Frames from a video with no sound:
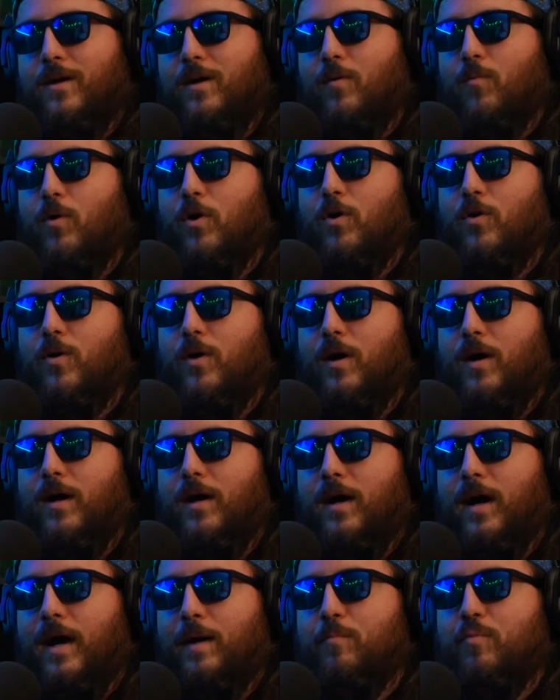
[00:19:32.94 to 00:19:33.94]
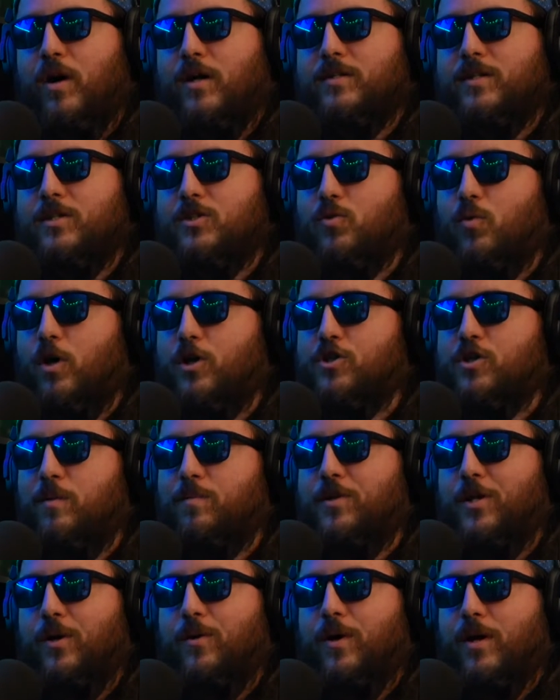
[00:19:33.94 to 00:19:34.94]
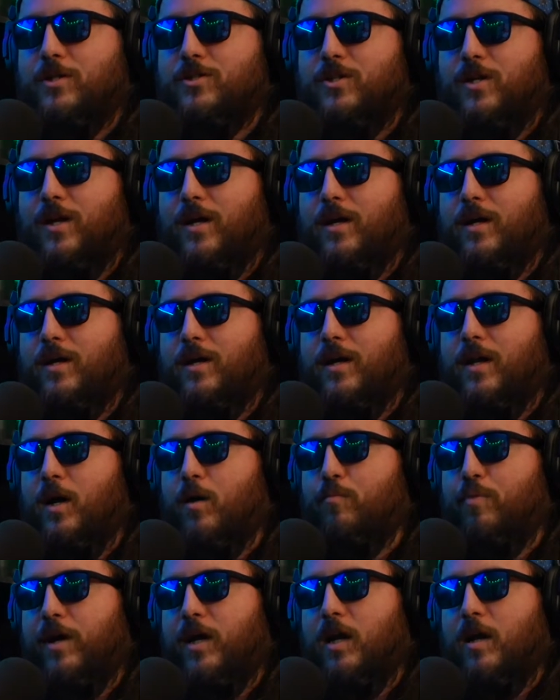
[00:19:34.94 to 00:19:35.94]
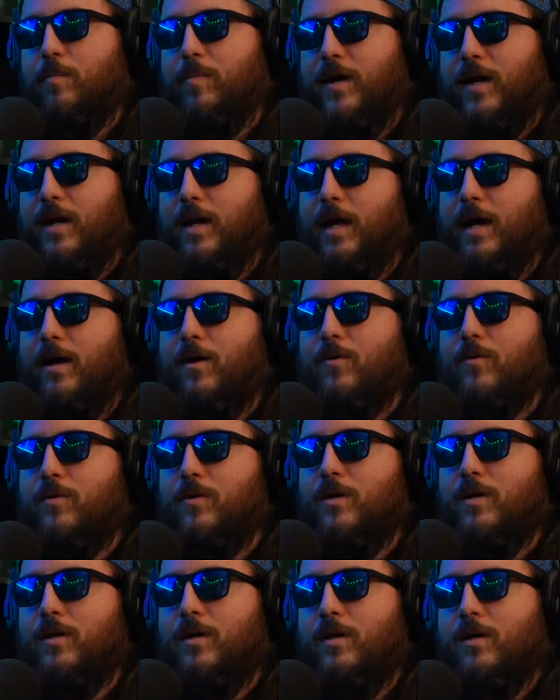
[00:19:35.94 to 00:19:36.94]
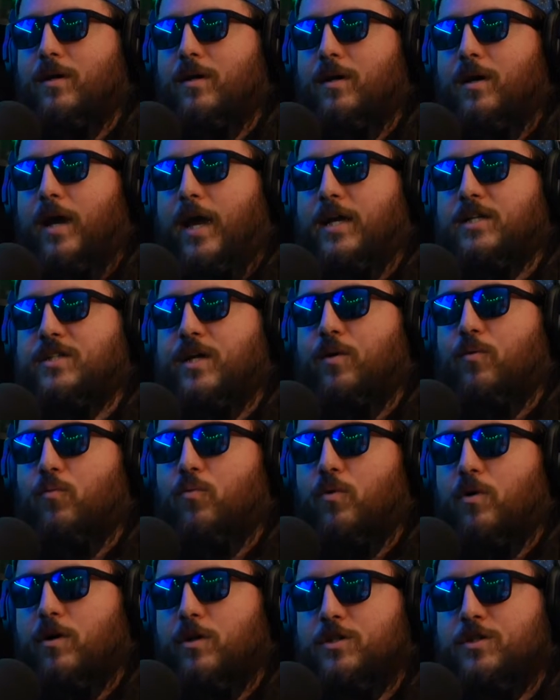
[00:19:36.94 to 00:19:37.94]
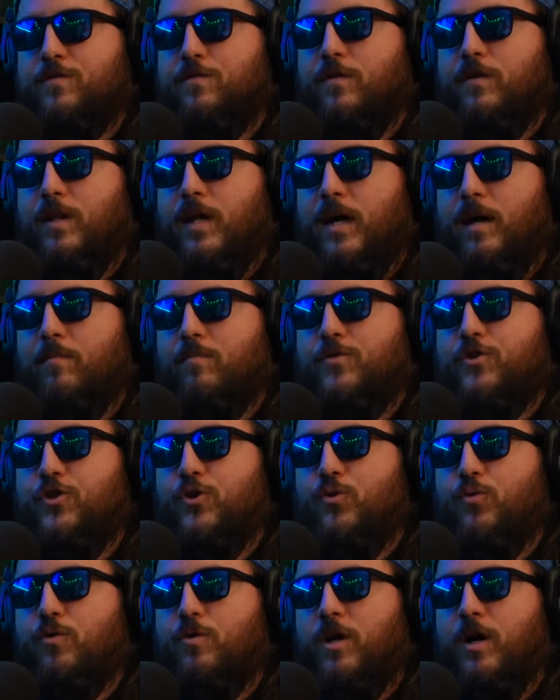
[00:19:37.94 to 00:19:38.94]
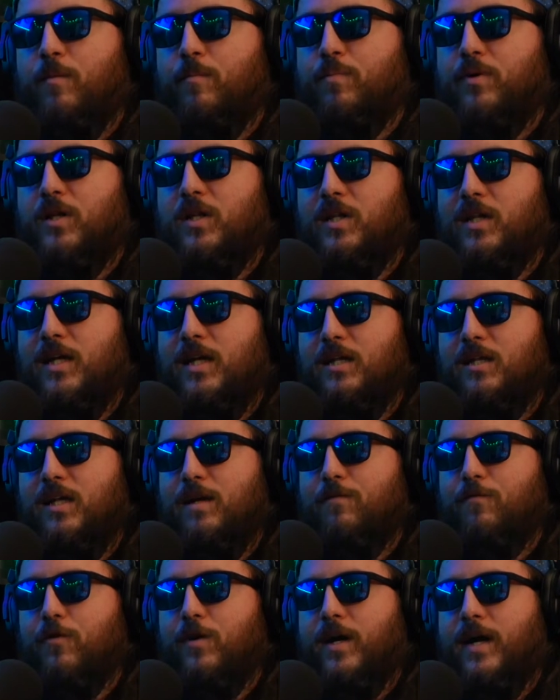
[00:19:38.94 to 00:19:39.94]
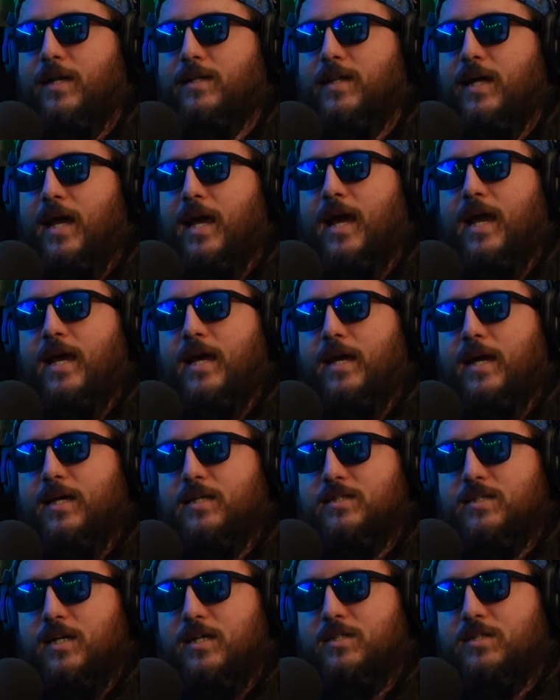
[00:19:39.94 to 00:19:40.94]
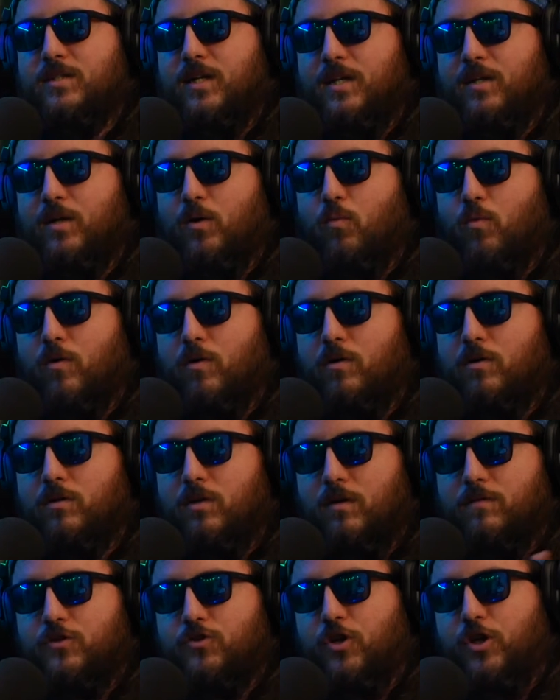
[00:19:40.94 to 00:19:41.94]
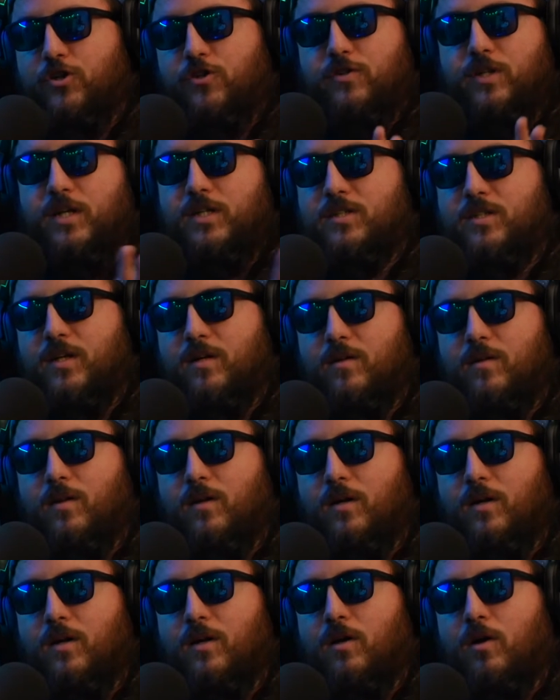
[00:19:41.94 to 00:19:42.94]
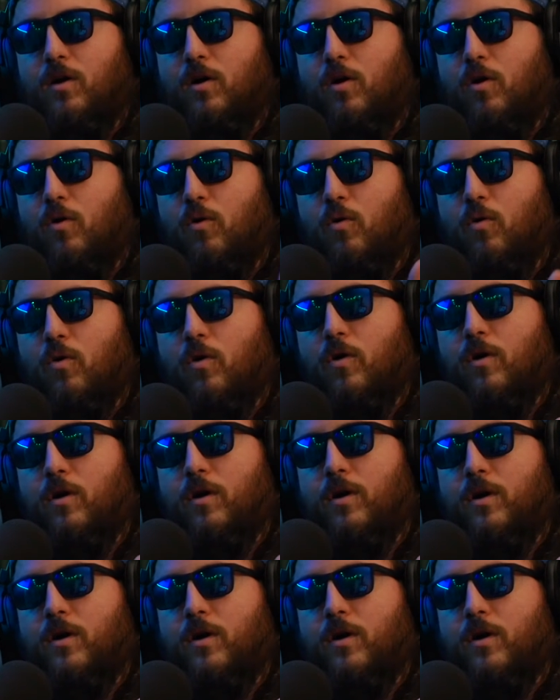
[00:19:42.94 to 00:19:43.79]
Well, I brought this question up to you yesterday and I'll bring it up again now. Is it worse for them to completely forget that eight exists in the world of Stranger Things still? Or...